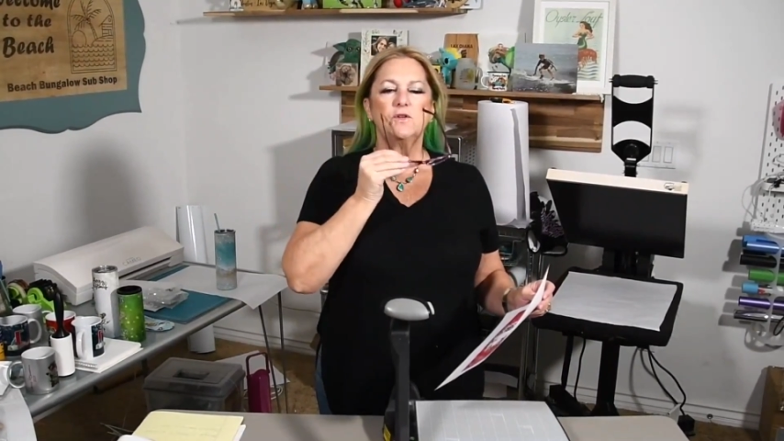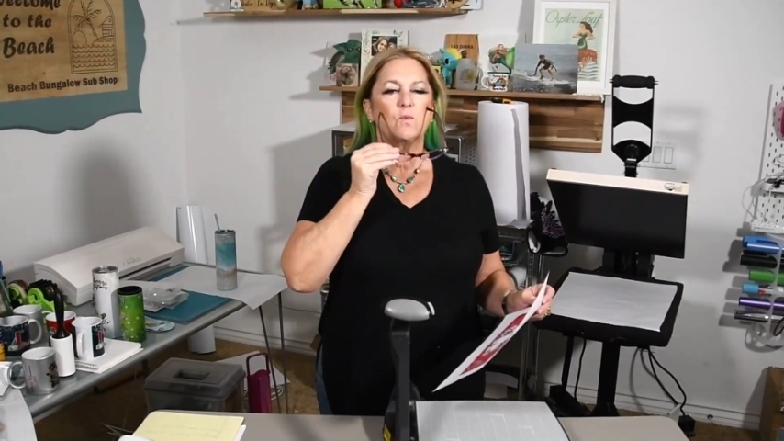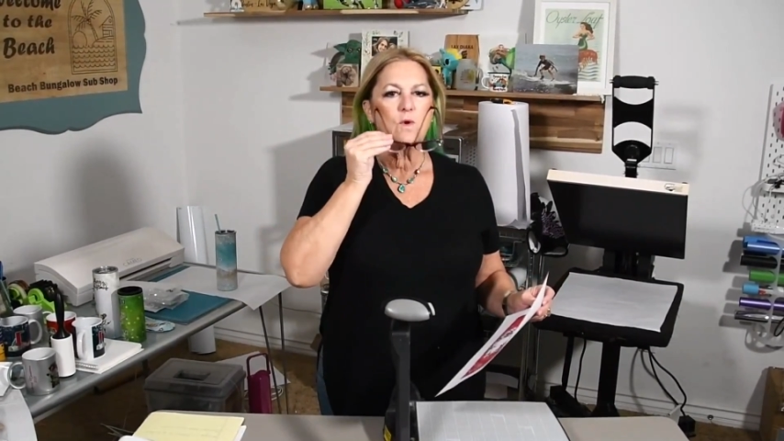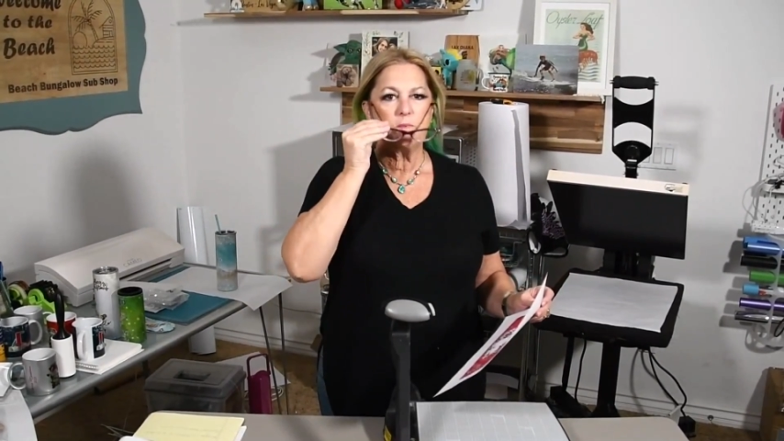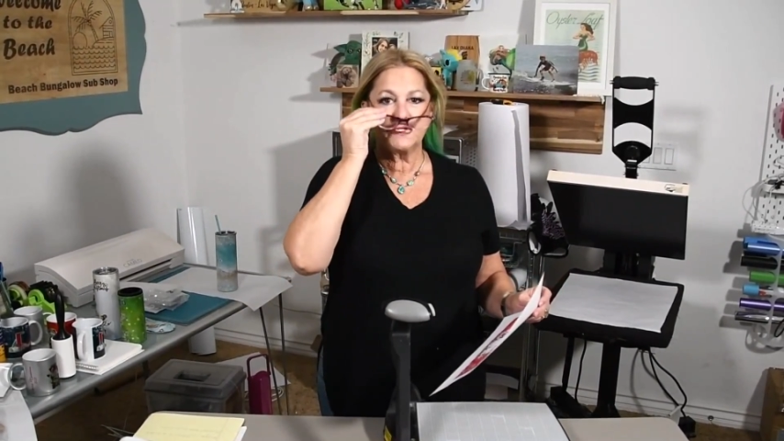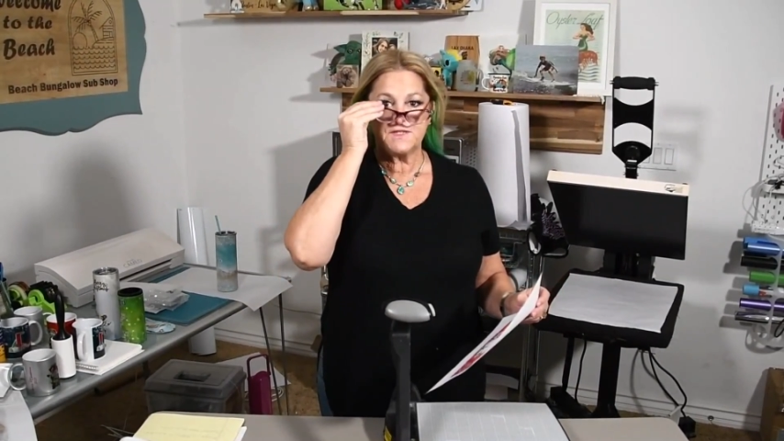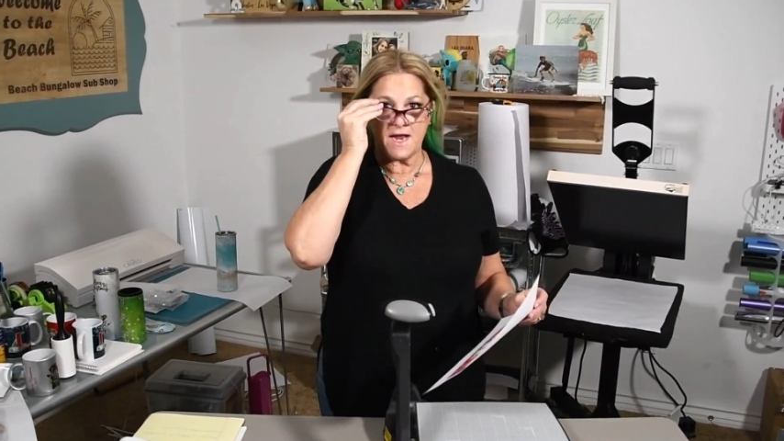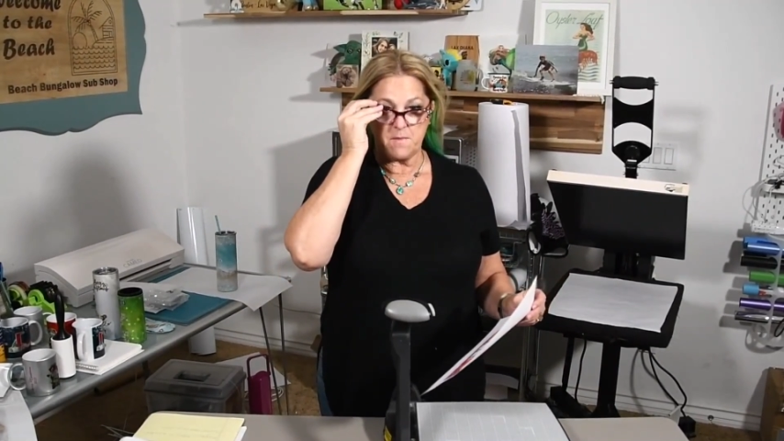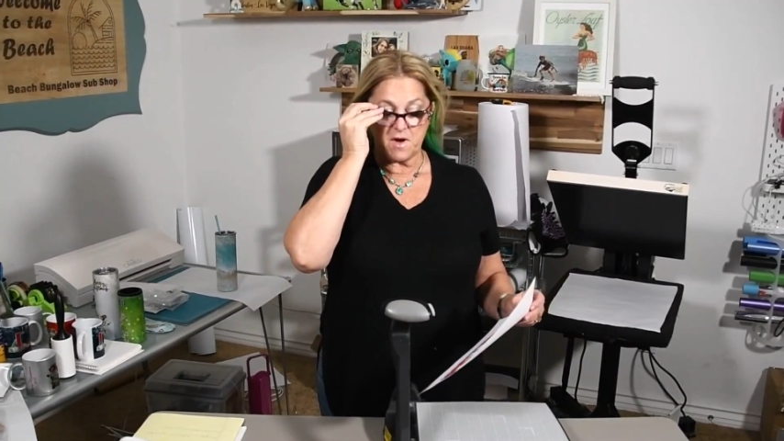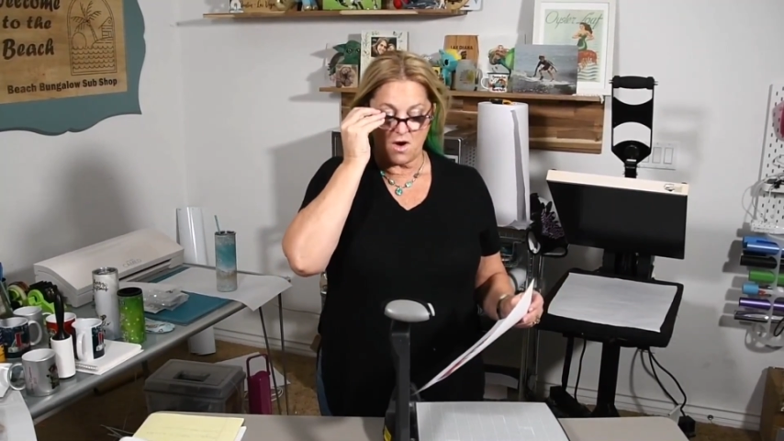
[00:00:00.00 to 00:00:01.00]
rubber
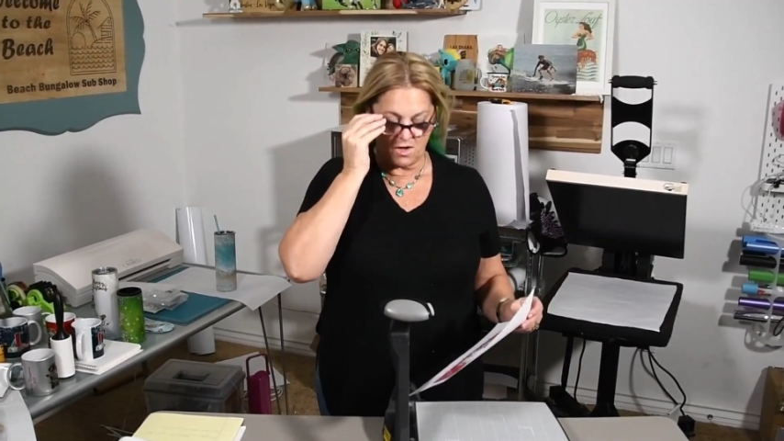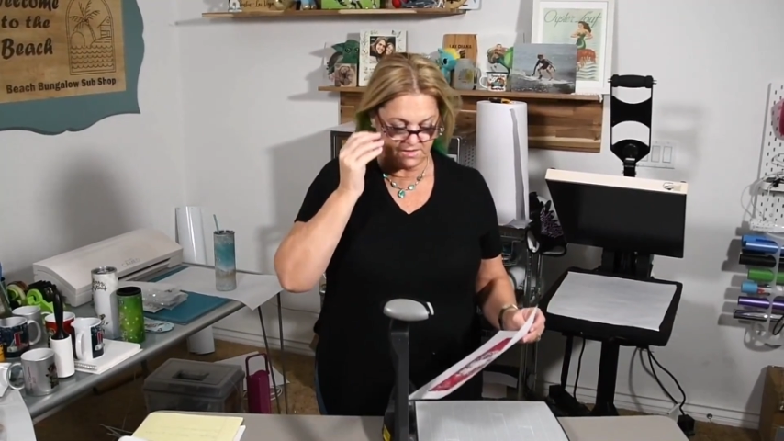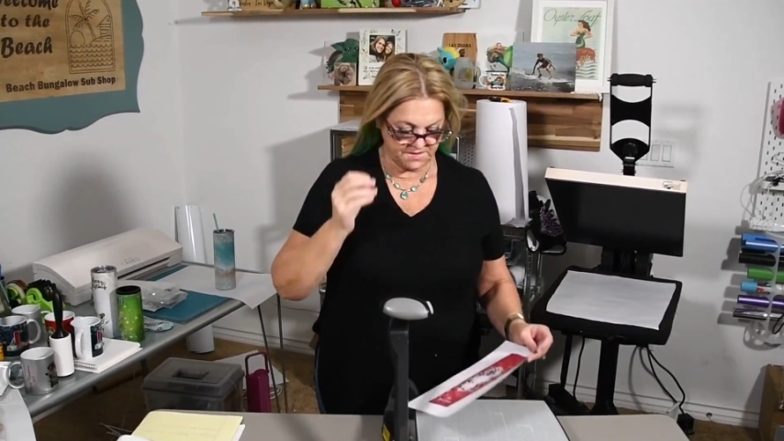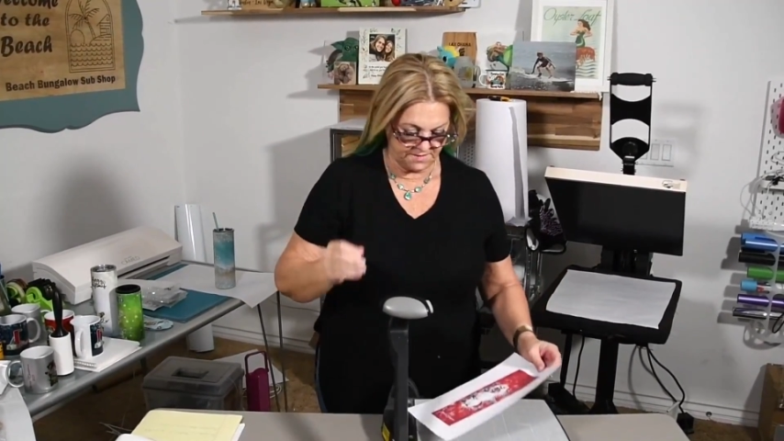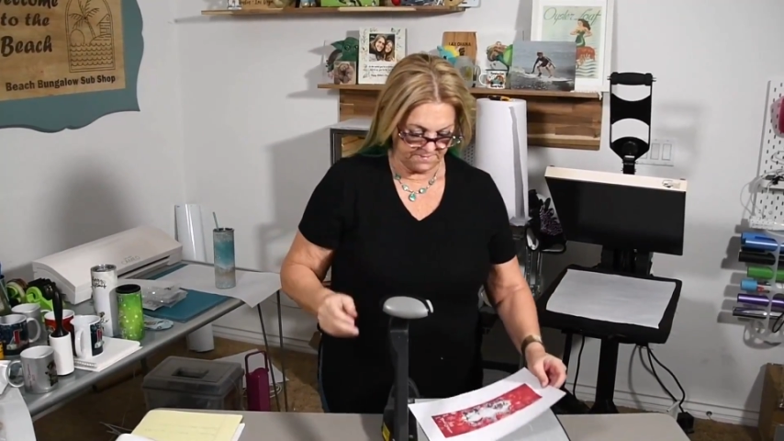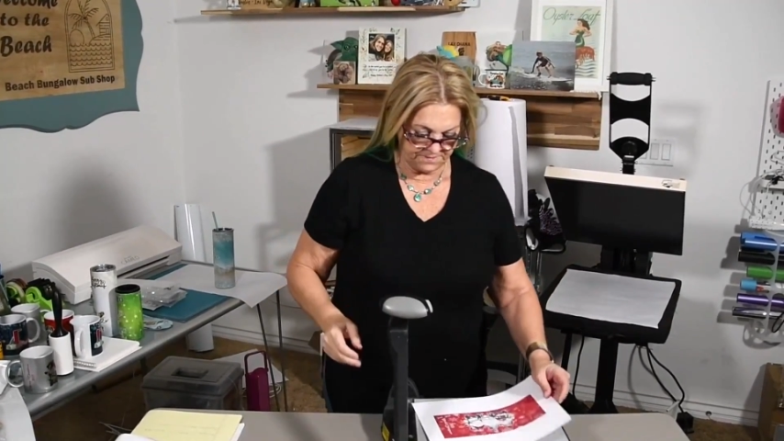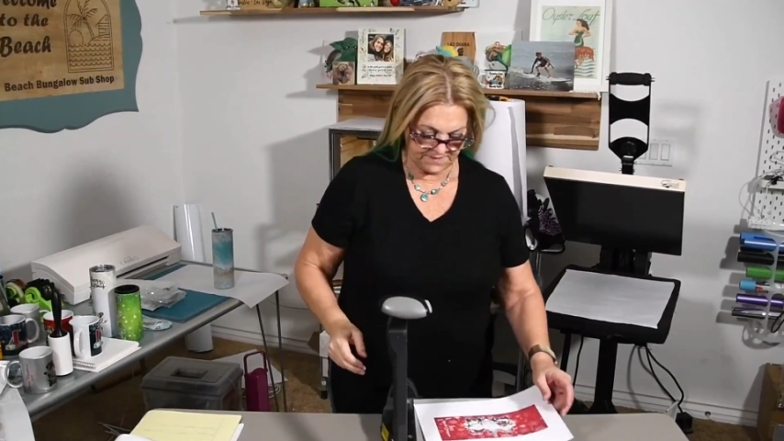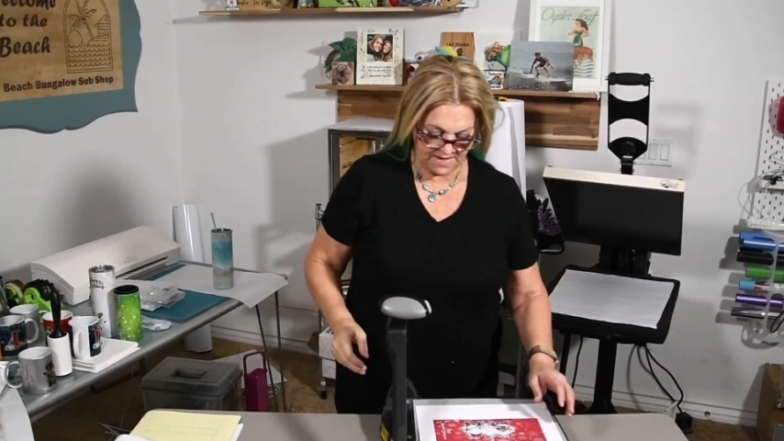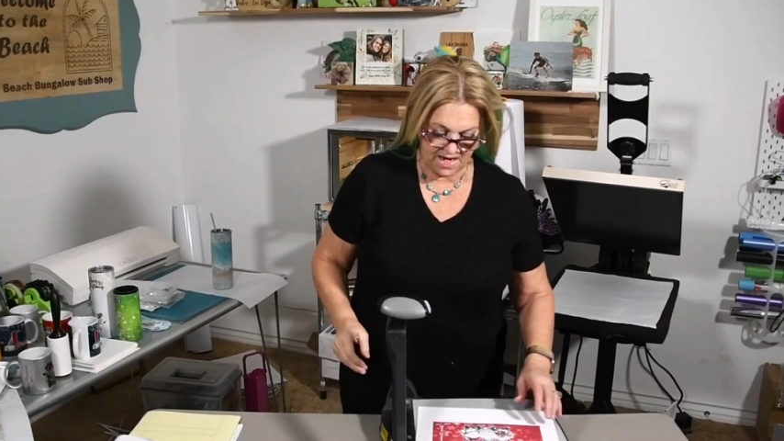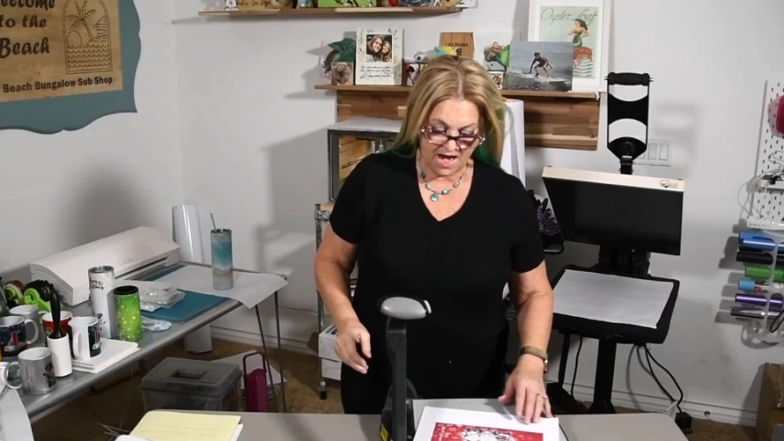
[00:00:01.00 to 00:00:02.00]
stamp cards.
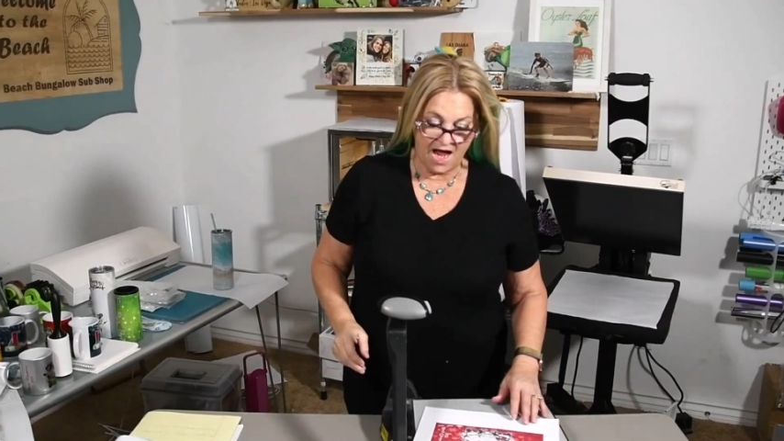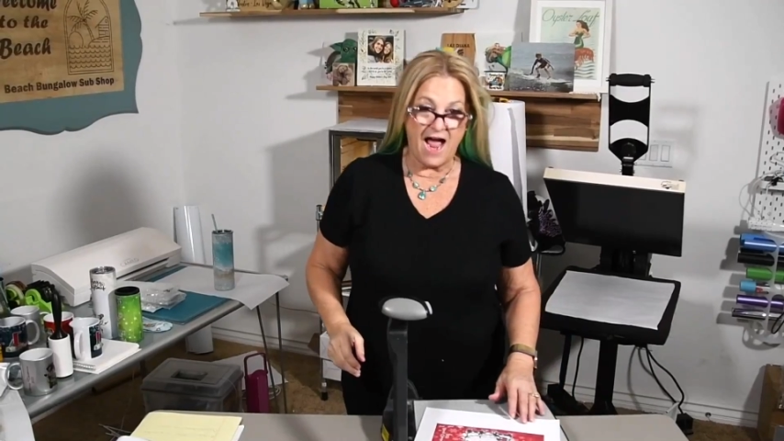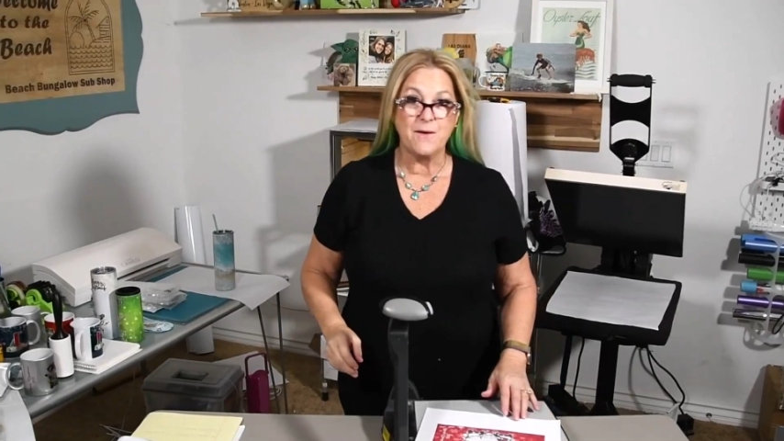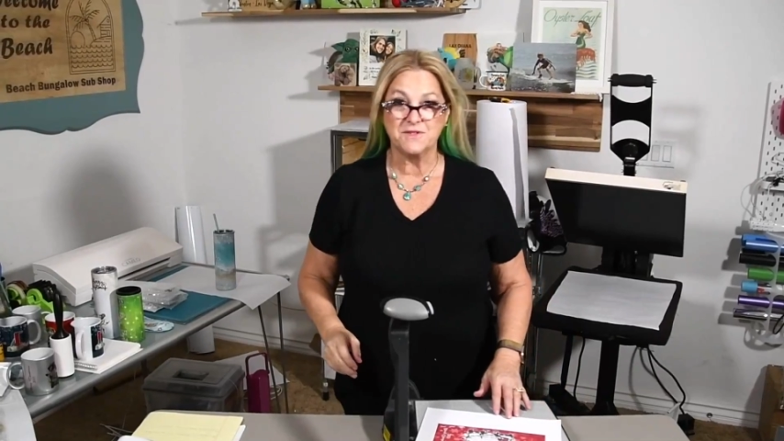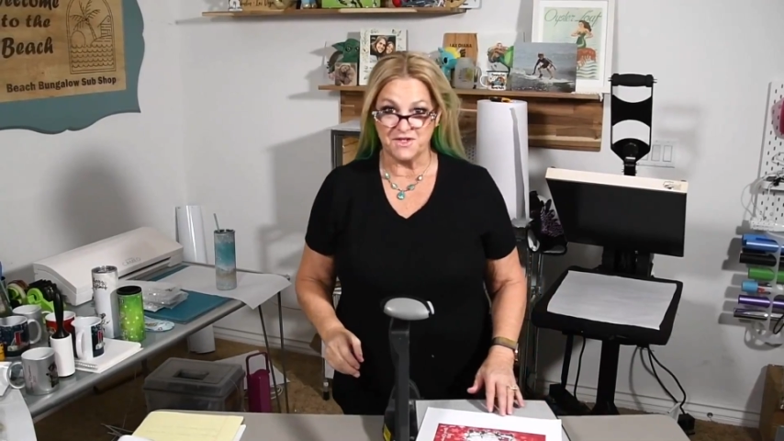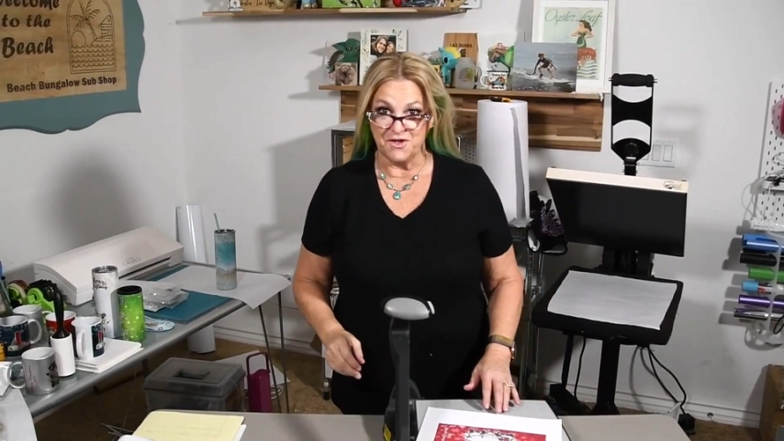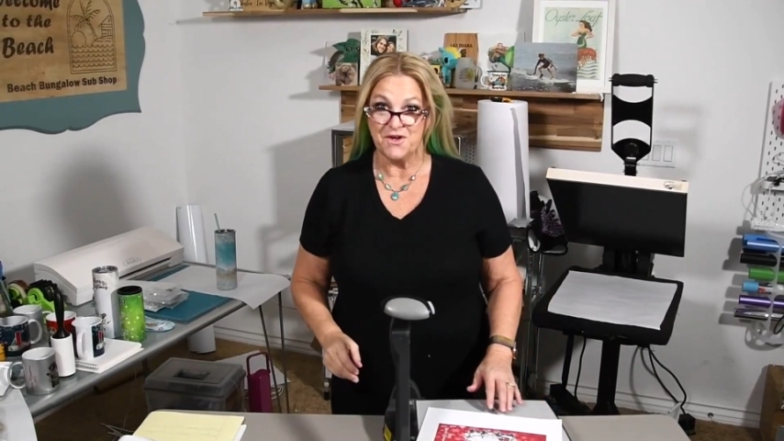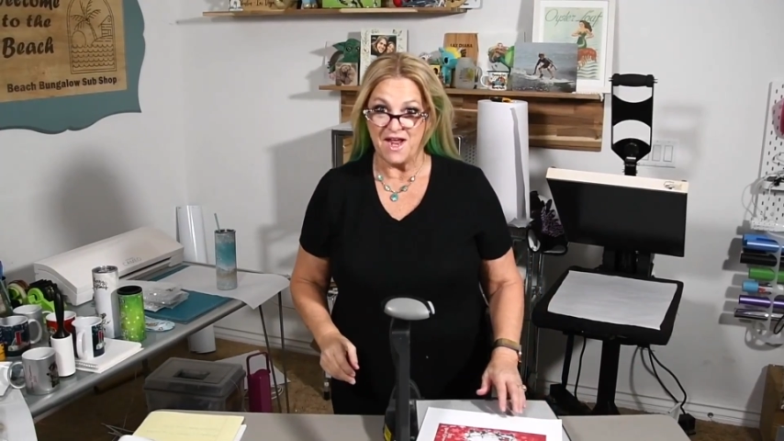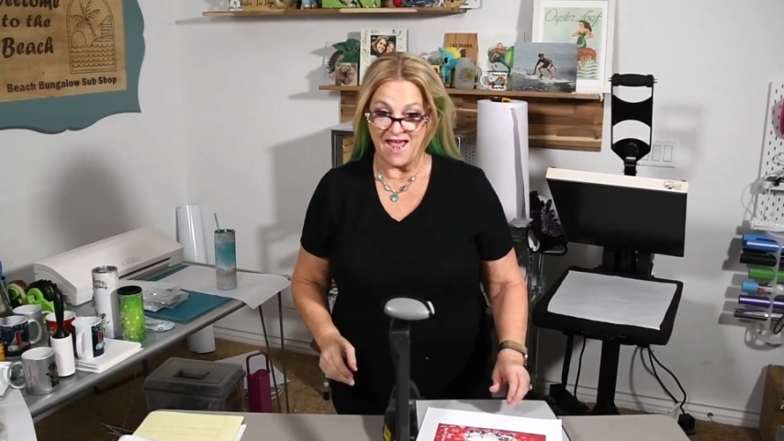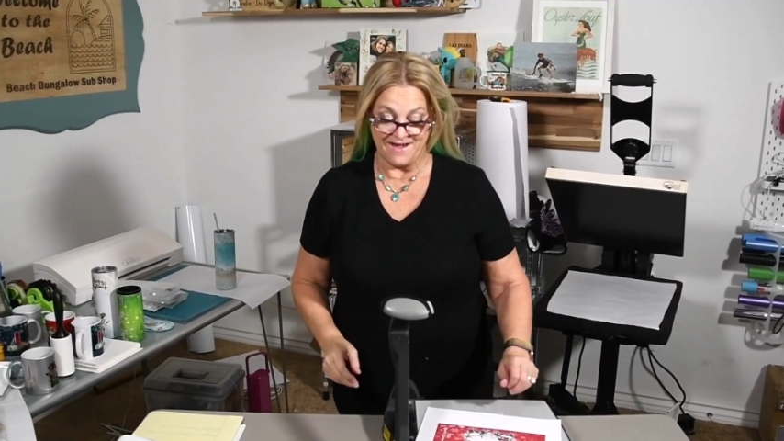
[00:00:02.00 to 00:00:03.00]
I was
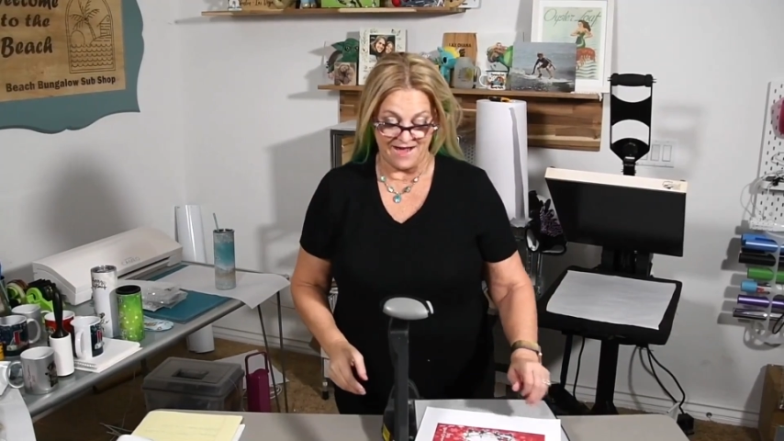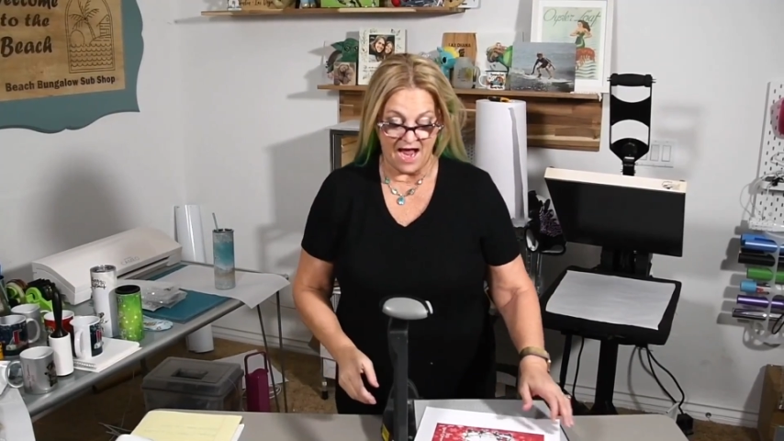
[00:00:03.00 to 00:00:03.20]
good at it.